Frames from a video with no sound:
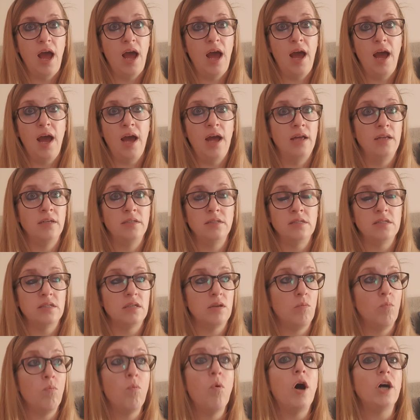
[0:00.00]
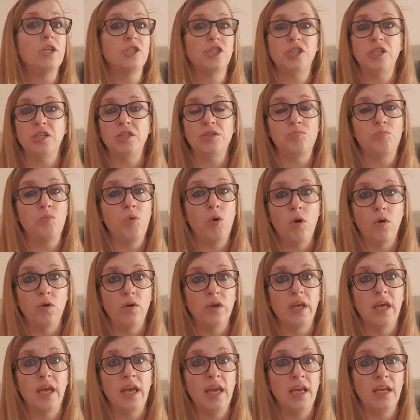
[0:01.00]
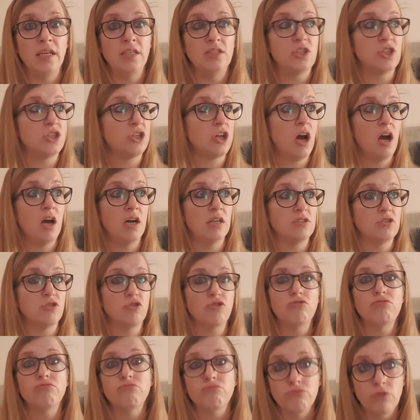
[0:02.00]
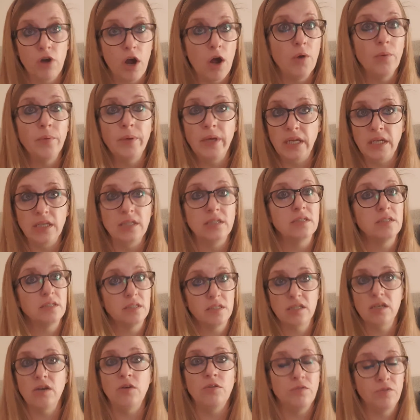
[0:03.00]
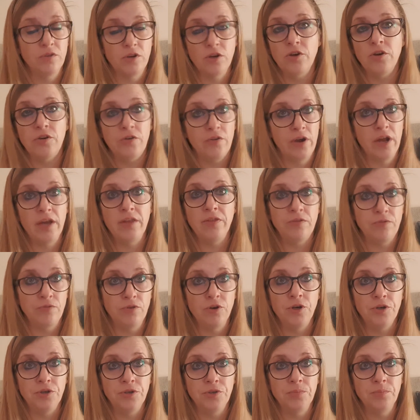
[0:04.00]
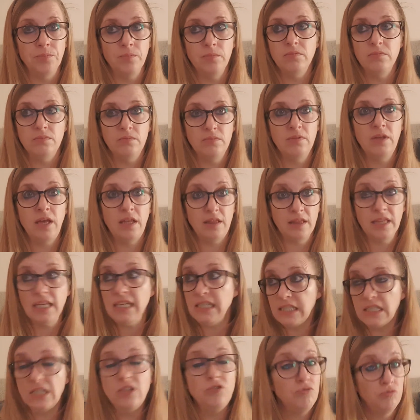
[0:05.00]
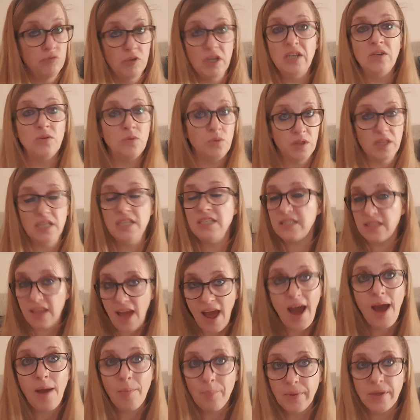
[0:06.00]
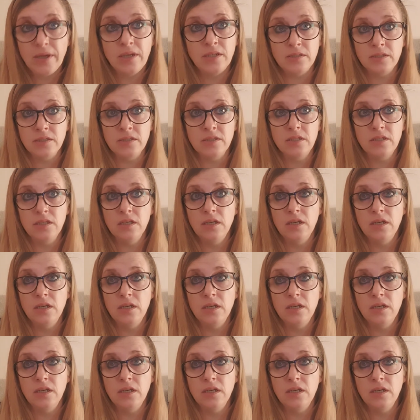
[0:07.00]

And watches while he starts throwing Sylvia around the room. Yeah, this is real. This happened.